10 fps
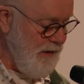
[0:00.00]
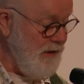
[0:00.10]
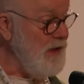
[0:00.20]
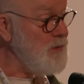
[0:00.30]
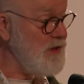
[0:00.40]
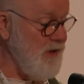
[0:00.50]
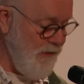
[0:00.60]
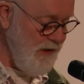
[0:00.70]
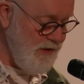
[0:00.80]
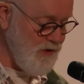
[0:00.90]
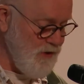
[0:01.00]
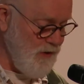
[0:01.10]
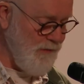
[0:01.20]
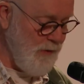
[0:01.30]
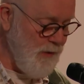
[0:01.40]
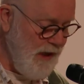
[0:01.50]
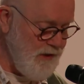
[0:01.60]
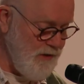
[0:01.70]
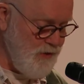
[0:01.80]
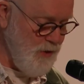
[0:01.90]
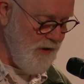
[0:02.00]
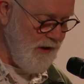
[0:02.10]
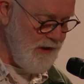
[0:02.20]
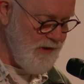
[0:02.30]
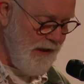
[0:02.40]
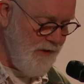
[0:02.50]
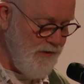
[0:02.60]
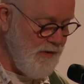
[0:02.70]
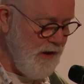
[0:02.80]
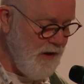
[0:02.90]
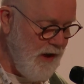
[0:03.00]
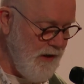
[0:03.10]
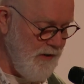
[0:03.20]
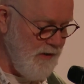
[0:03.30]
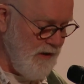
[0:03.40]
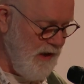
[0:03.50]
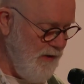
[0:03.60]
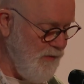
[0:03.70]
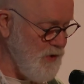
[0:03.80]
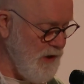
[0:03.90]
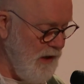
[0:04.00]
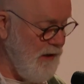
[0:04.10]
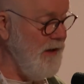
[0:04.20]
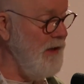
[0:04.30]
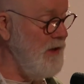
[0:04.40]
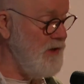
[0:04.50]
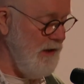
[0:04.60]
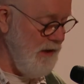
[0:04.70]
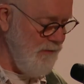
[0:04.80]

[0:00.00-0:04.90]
This was the thesis of the writer, journalist, editor and gardener Alphonse Karr in his